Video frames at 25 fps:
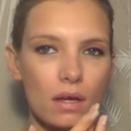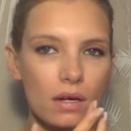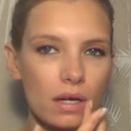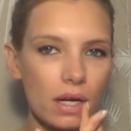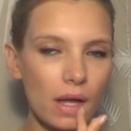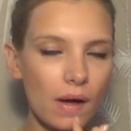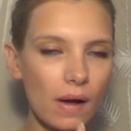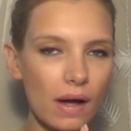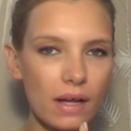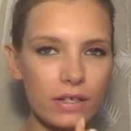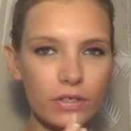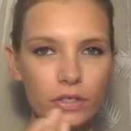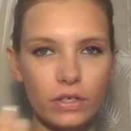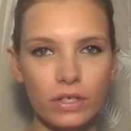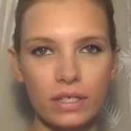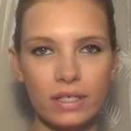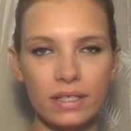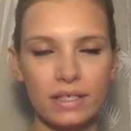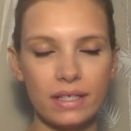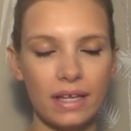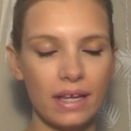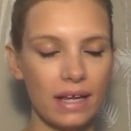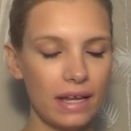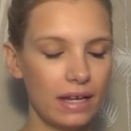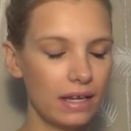Now, as you can
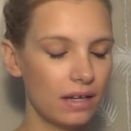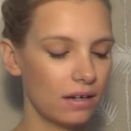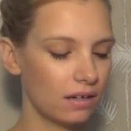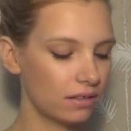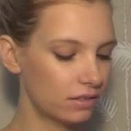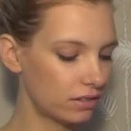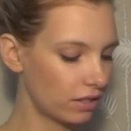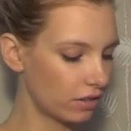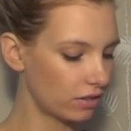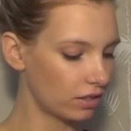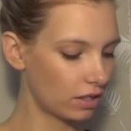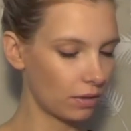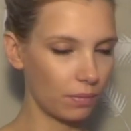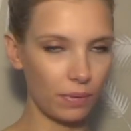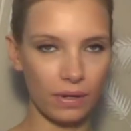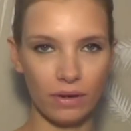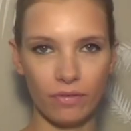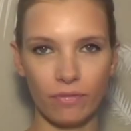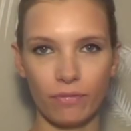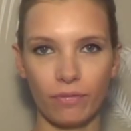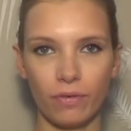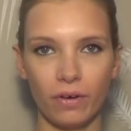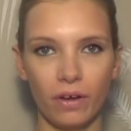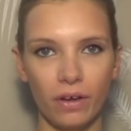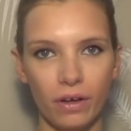see, I don't go
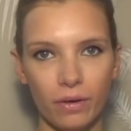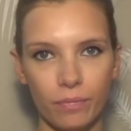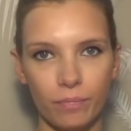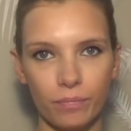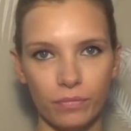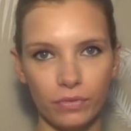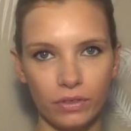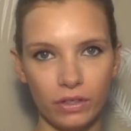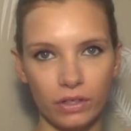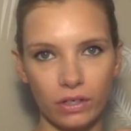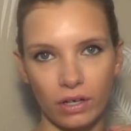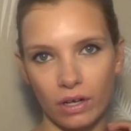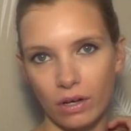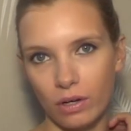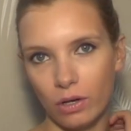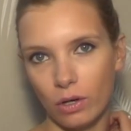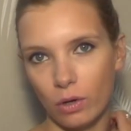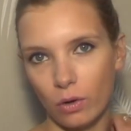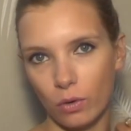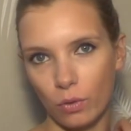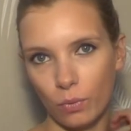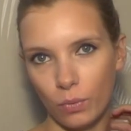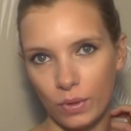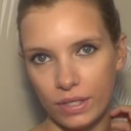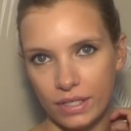in for, you know,
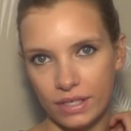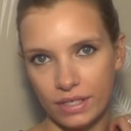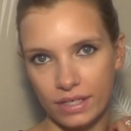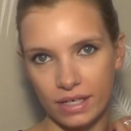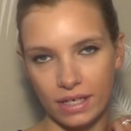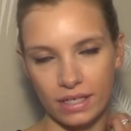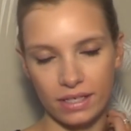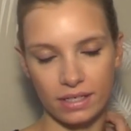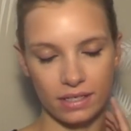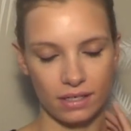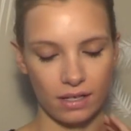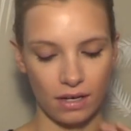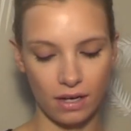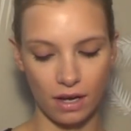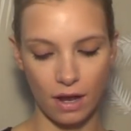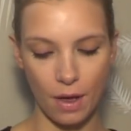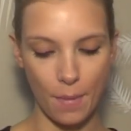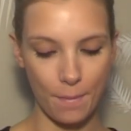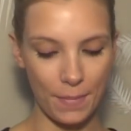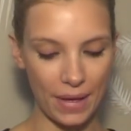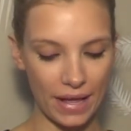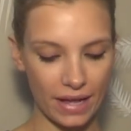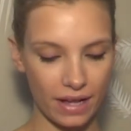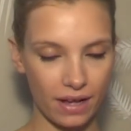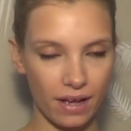long-winded
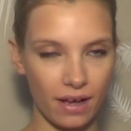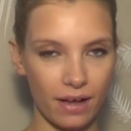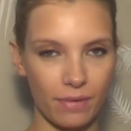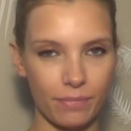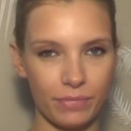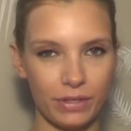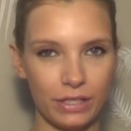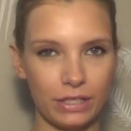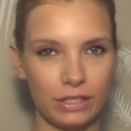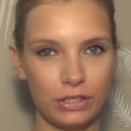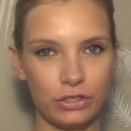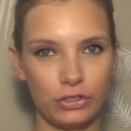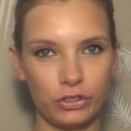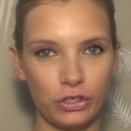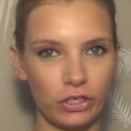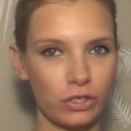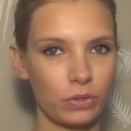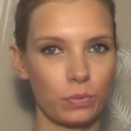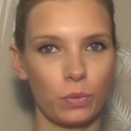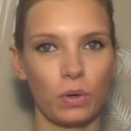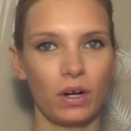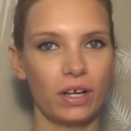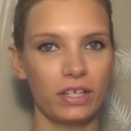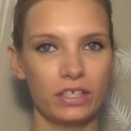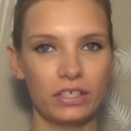makeup. This is
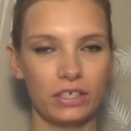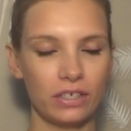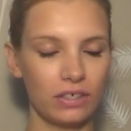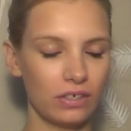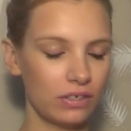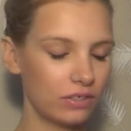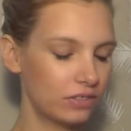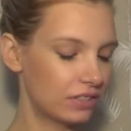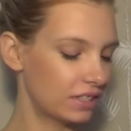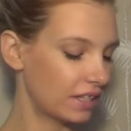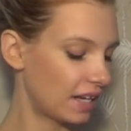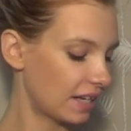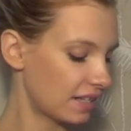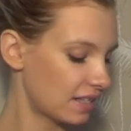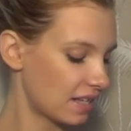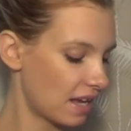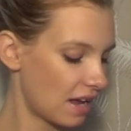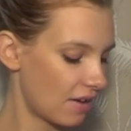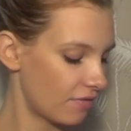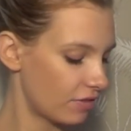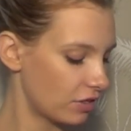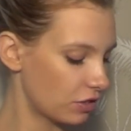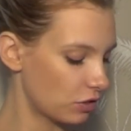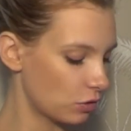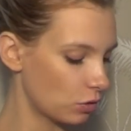just what I do to get
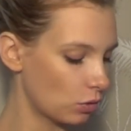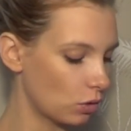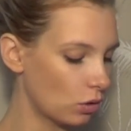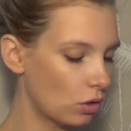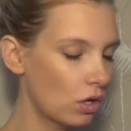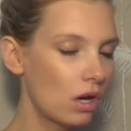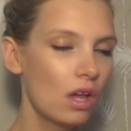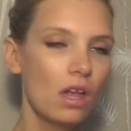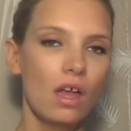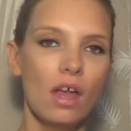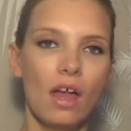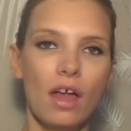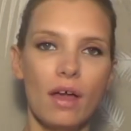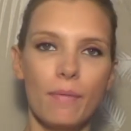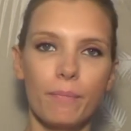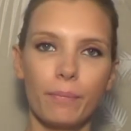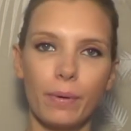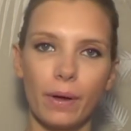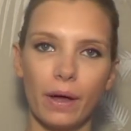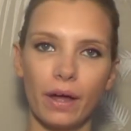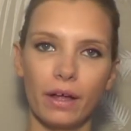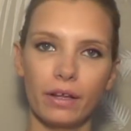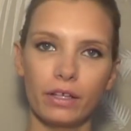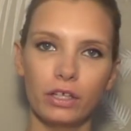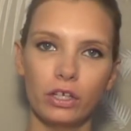out of the door.
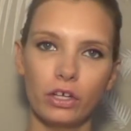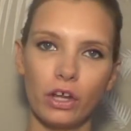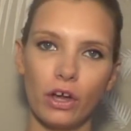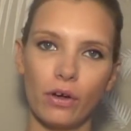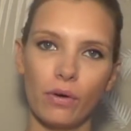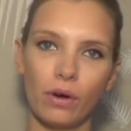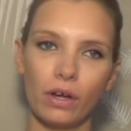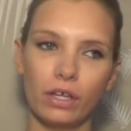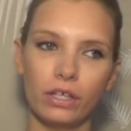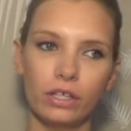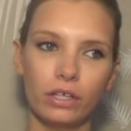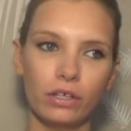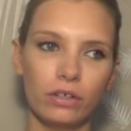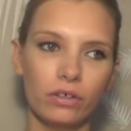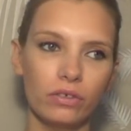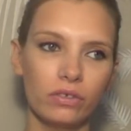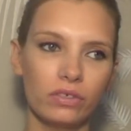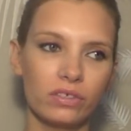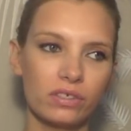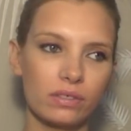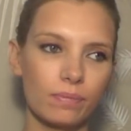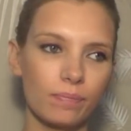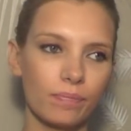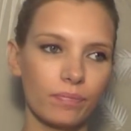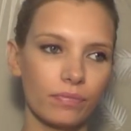But, you know, I
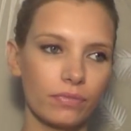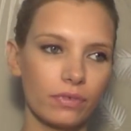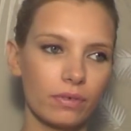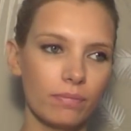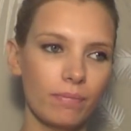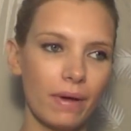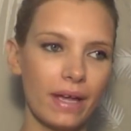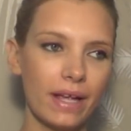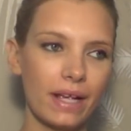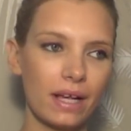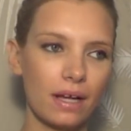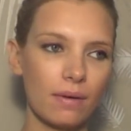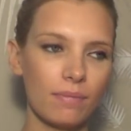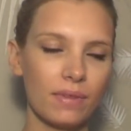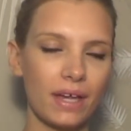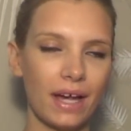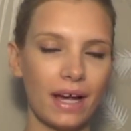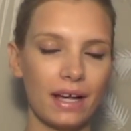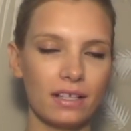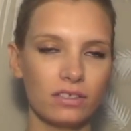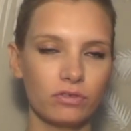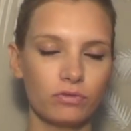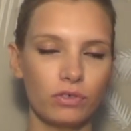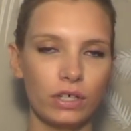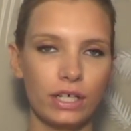use makeup that
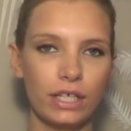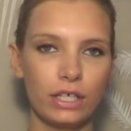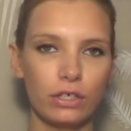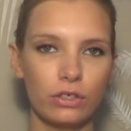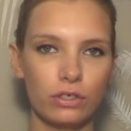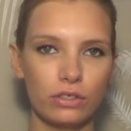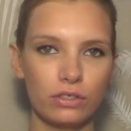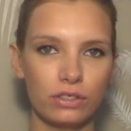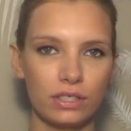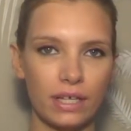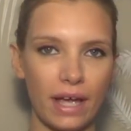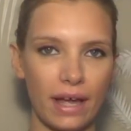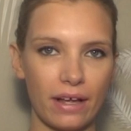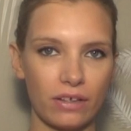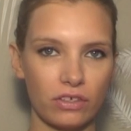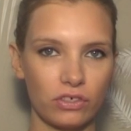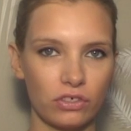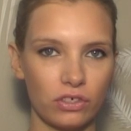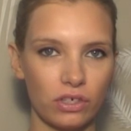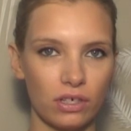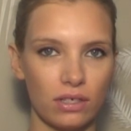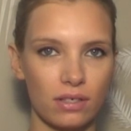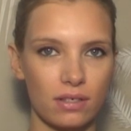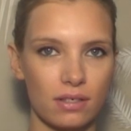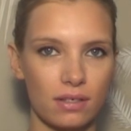has really good
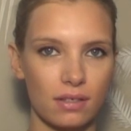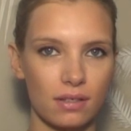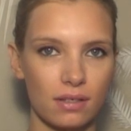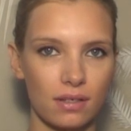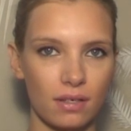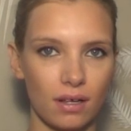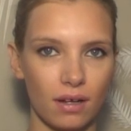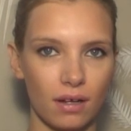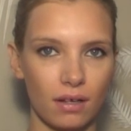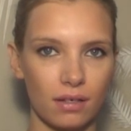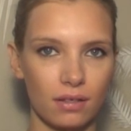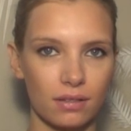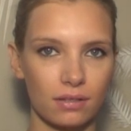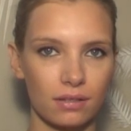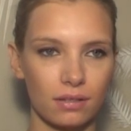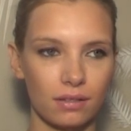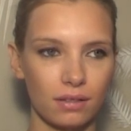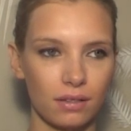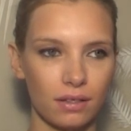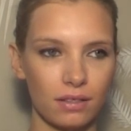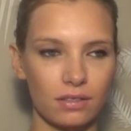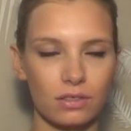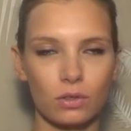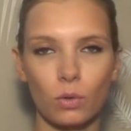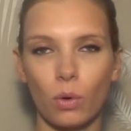textures, that
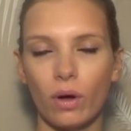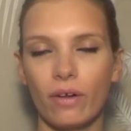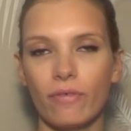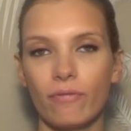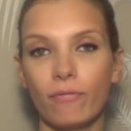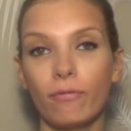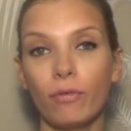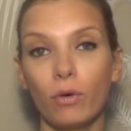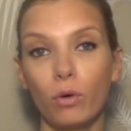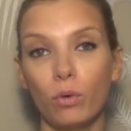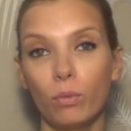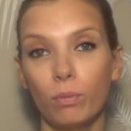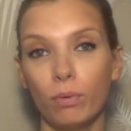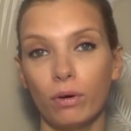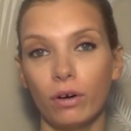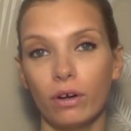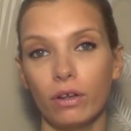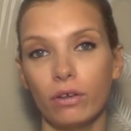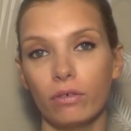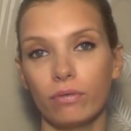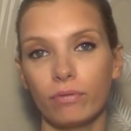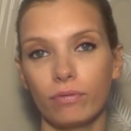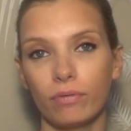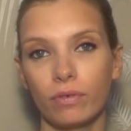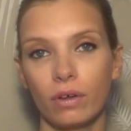that's quite
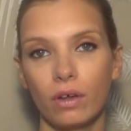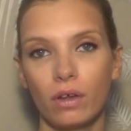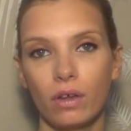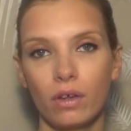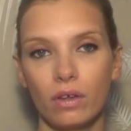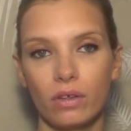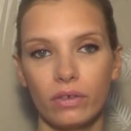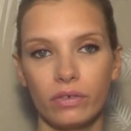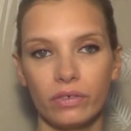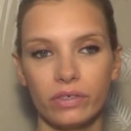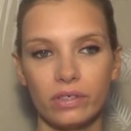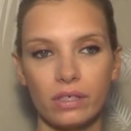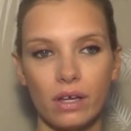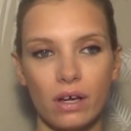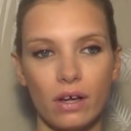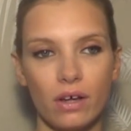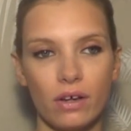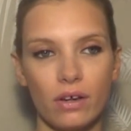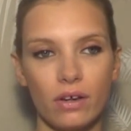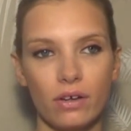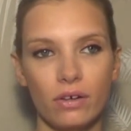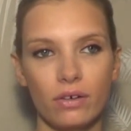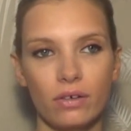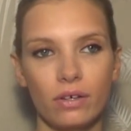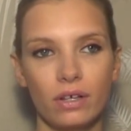foolproof.
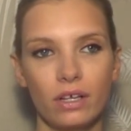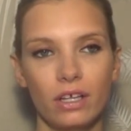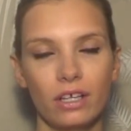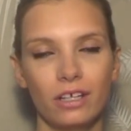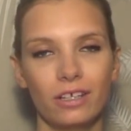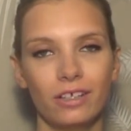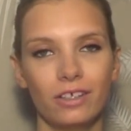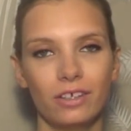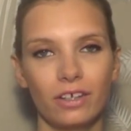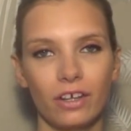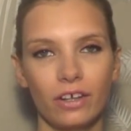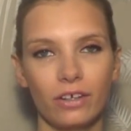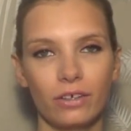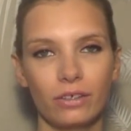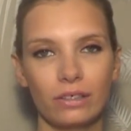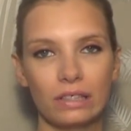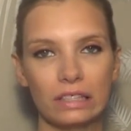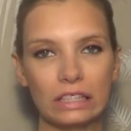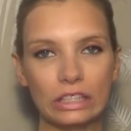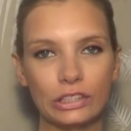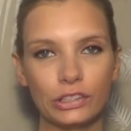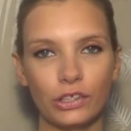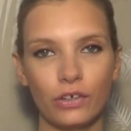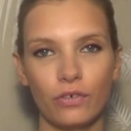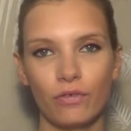So, you know,
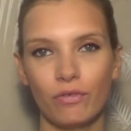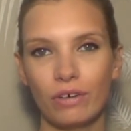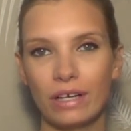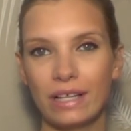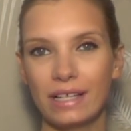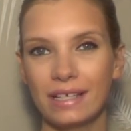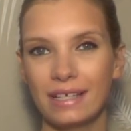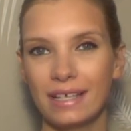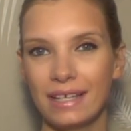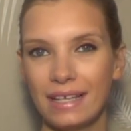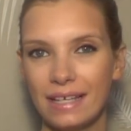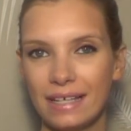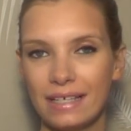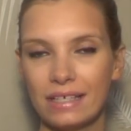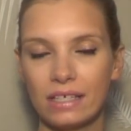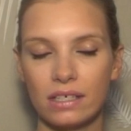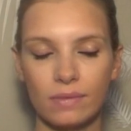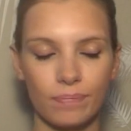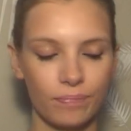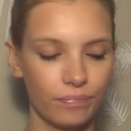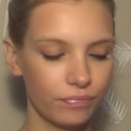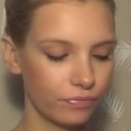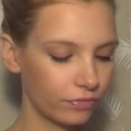it shouldn't really need